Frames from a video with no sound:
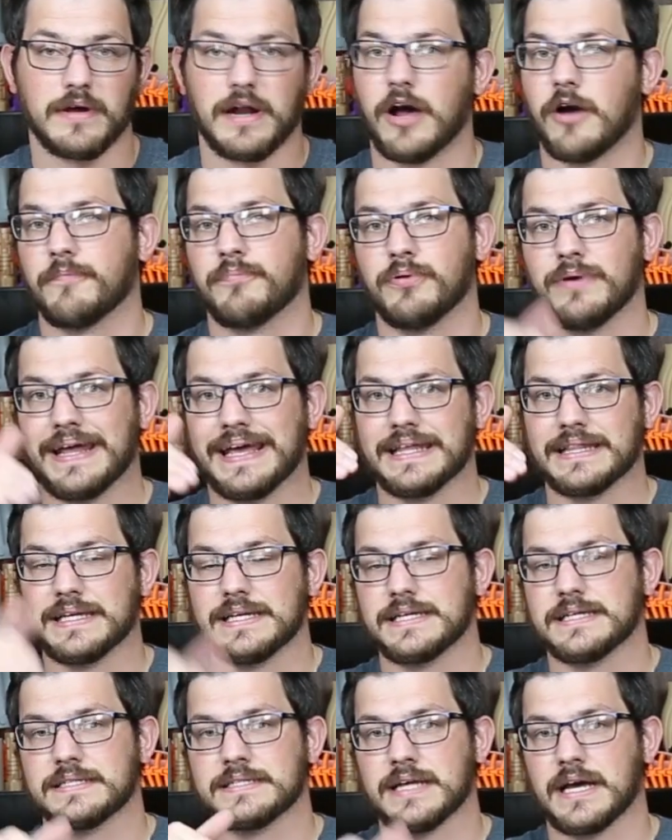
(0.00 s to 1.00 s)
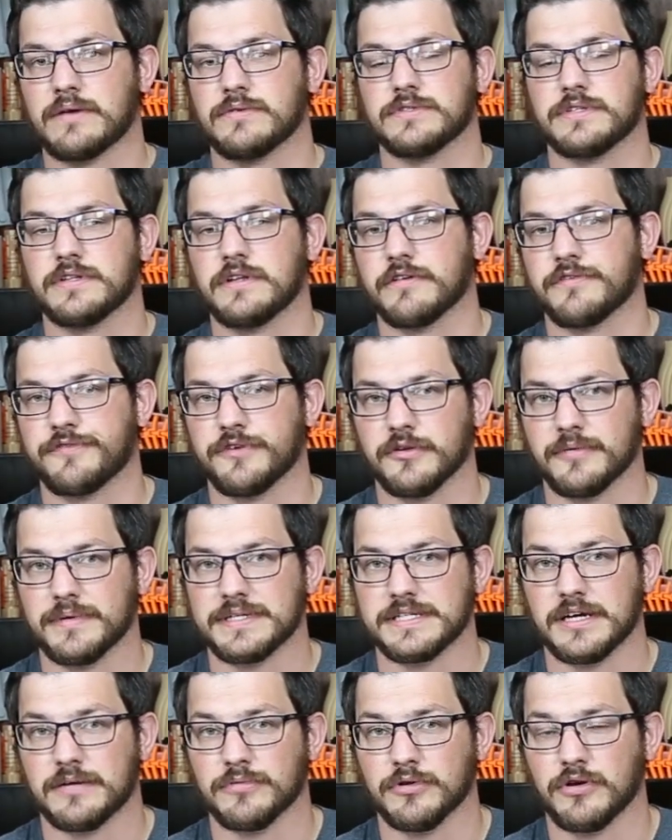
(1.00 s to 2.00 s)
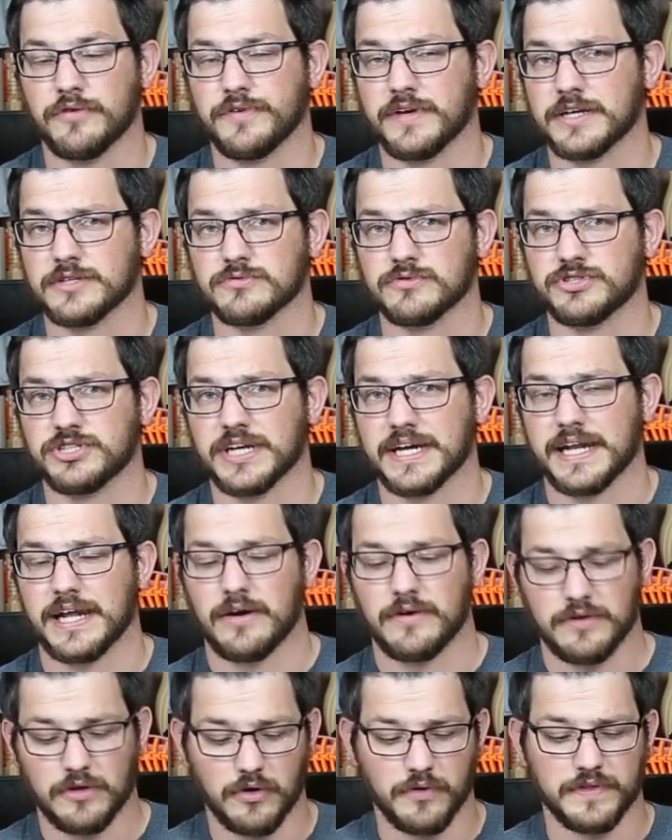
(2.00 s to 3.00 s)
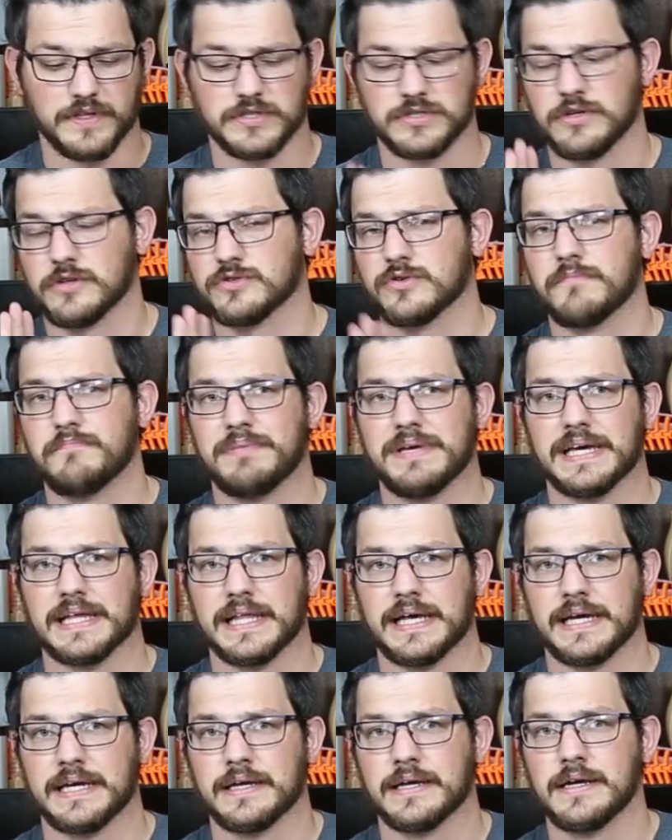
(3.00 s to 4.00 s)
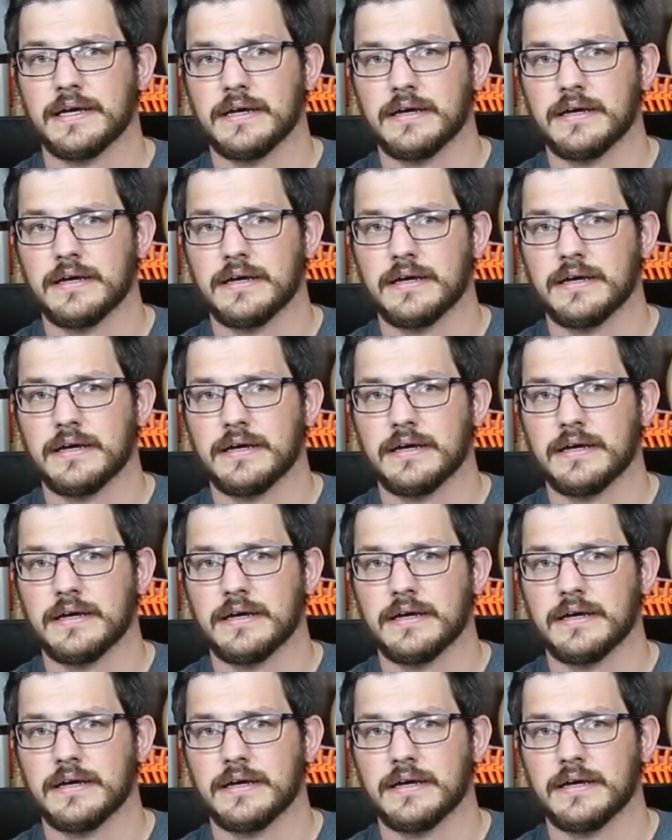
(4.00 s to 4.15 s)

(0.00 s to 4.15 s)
and I'll put a link down to their filament down below if you guys want to check it out. And oh, this is also in PLA.